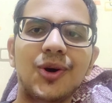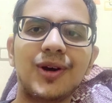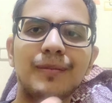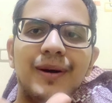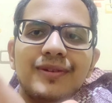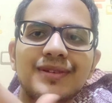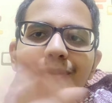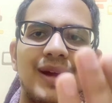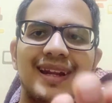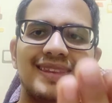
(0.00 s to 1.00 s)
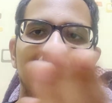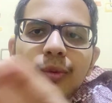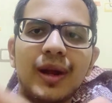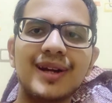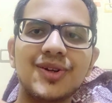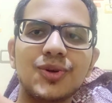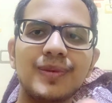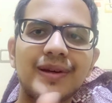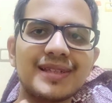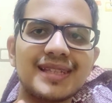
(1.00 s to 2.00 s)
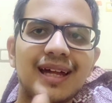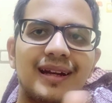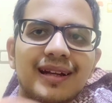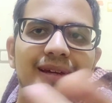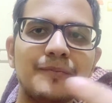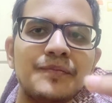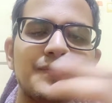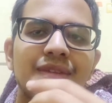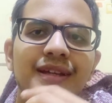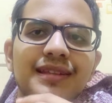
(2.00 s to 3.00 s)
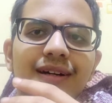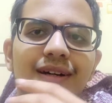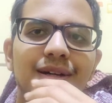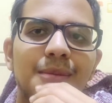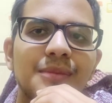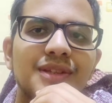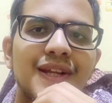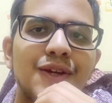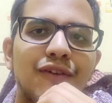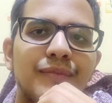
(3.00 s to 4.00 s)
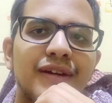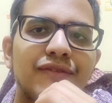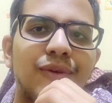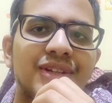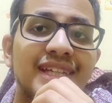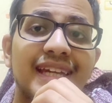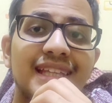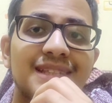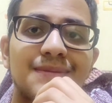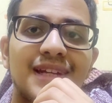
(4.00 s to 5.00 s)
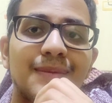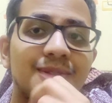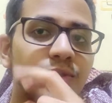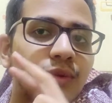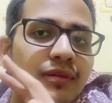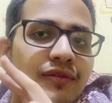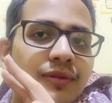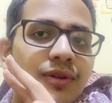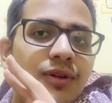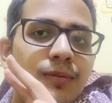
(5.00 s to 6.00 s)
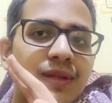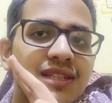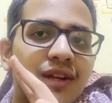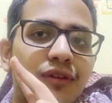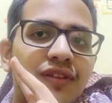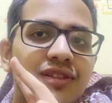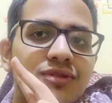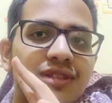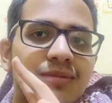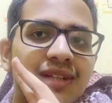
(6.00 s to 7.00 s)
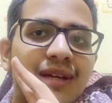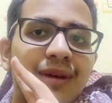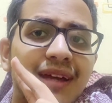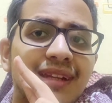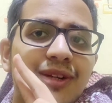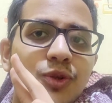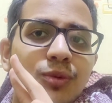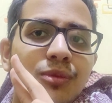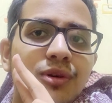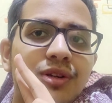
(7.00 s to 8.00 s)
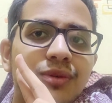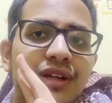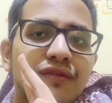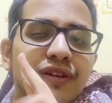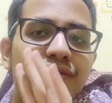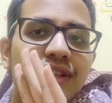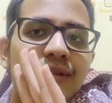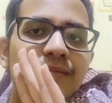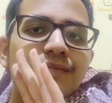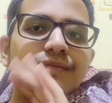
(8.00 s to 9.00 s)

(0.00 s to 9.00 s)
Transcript: talk about the wedding that I went to, because that, like, 3 of my 48 subscribers, 2 away from the goal. Please tell your friends to subscribe. I need 2 more to hit 50.